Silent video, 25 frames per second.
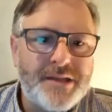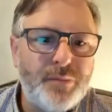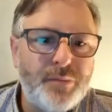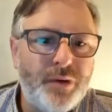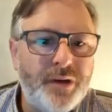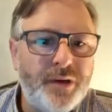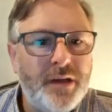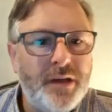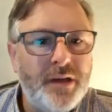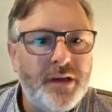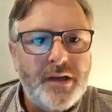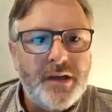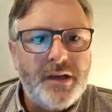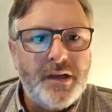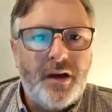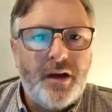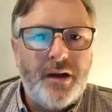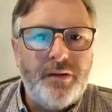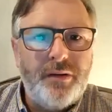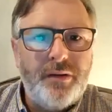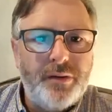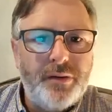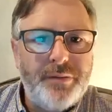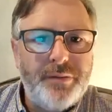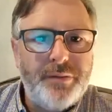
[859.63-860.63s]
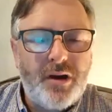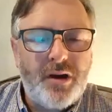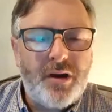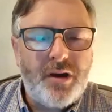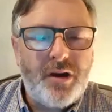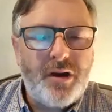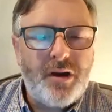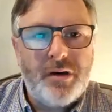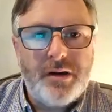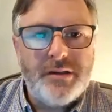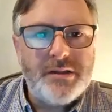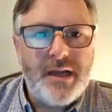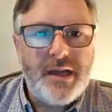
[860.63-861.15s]
But I'm going to be
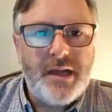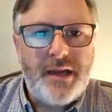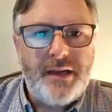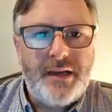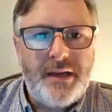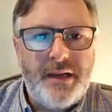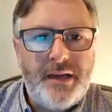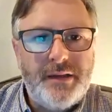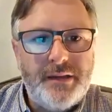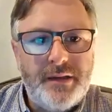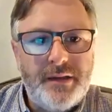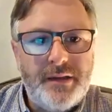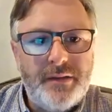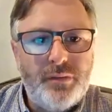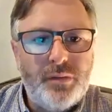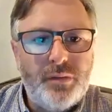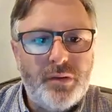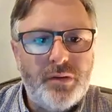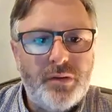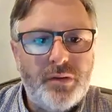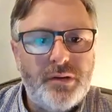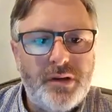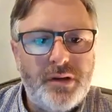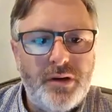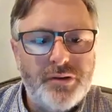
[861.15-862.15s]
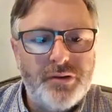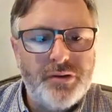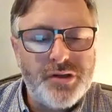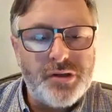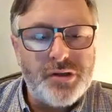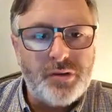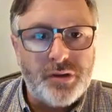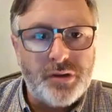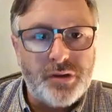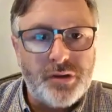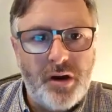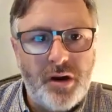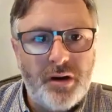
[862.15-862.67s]
talking, uh, they're just
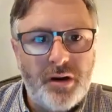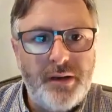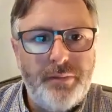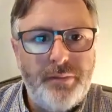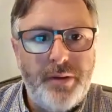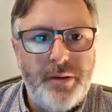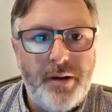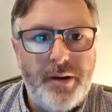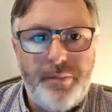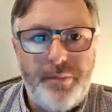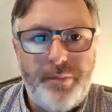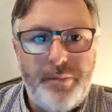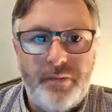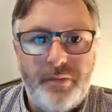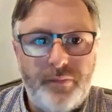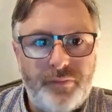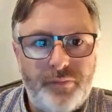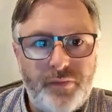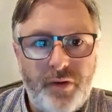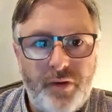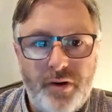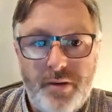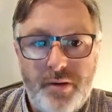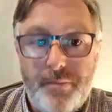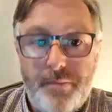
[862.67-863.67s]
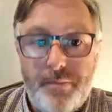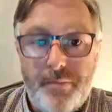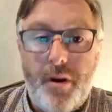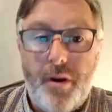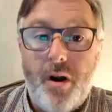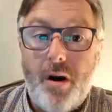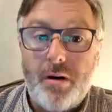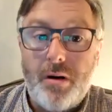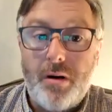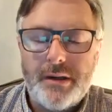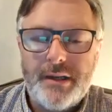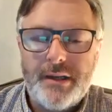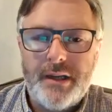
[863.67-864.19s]
going to talk a little bit about very
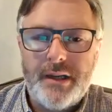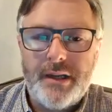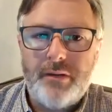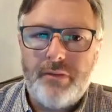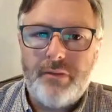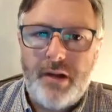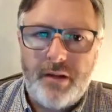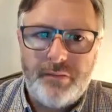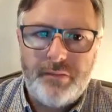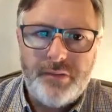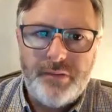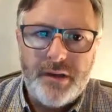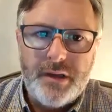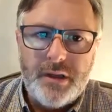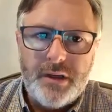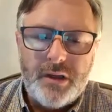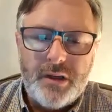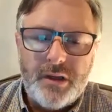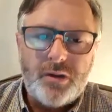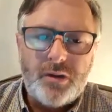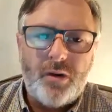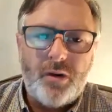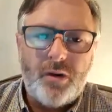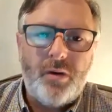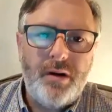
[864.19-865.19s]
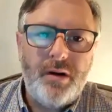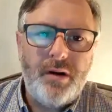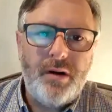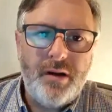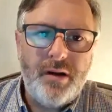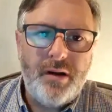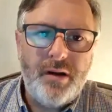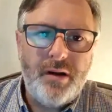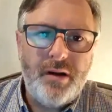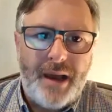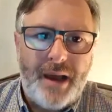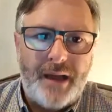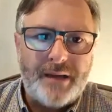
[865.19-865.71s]
important thing around the whole area
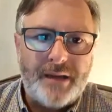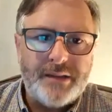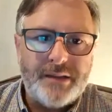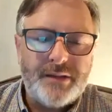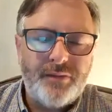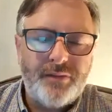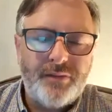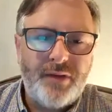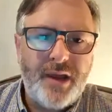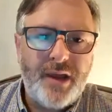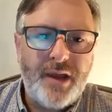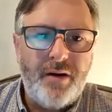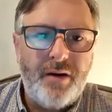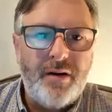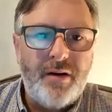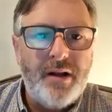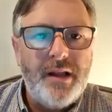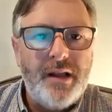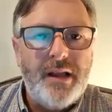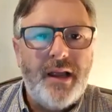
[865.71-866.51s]
of palliative care.